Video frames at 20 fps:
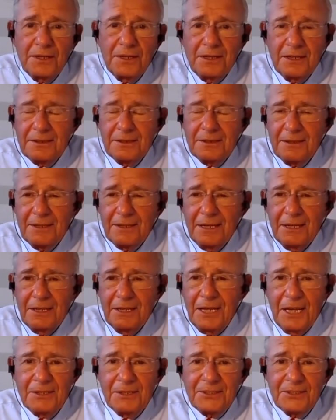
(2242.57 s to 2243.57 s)
that
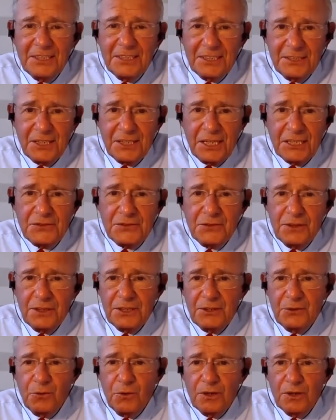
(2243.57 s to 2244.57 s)
it's successful
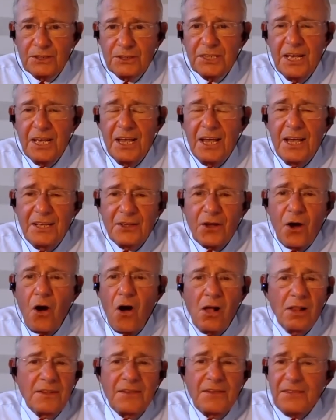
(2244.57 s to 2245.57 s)
and it works.
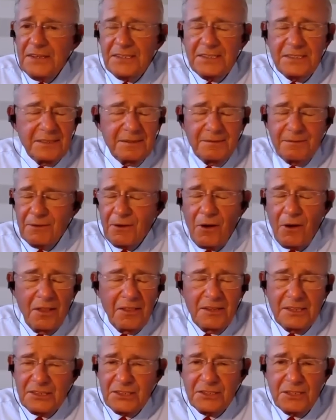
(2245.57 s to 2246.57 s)
All this
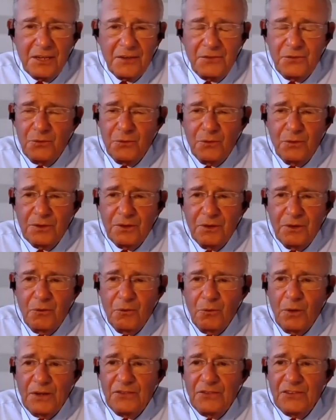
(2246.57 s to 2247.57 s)
stuff
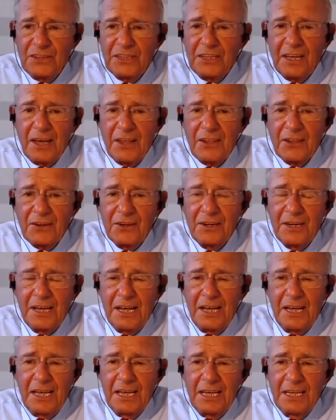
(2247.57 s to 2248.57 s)
went together,
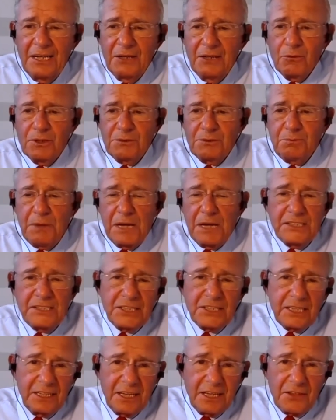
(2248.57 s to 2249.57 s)
and it was
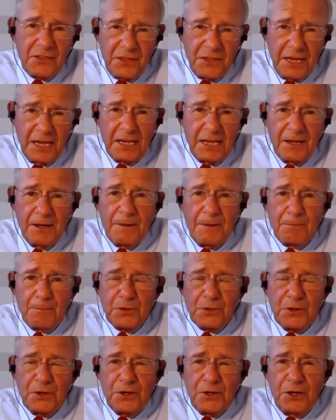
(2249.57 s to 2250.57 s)
basically a thing.
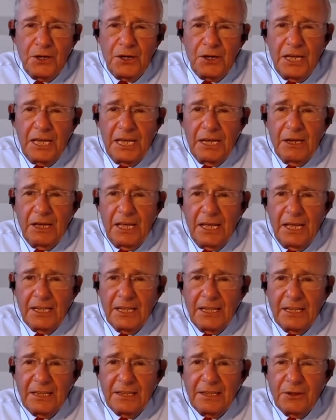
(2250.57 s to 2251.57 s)

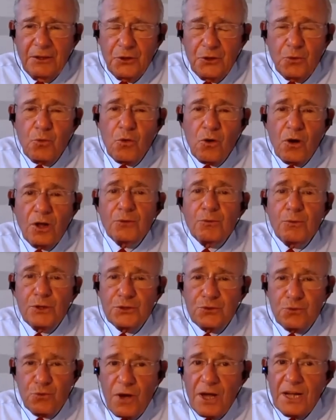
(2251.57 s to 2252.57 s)
The world
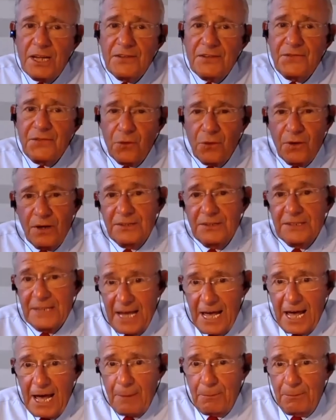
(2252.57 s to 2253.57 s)
was ready for it to
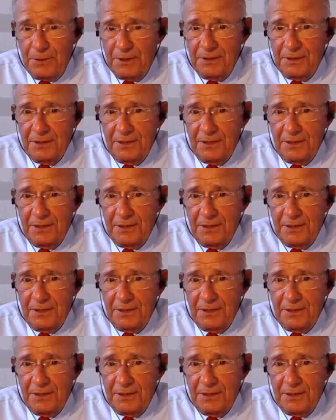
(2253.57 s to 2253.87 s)
happen.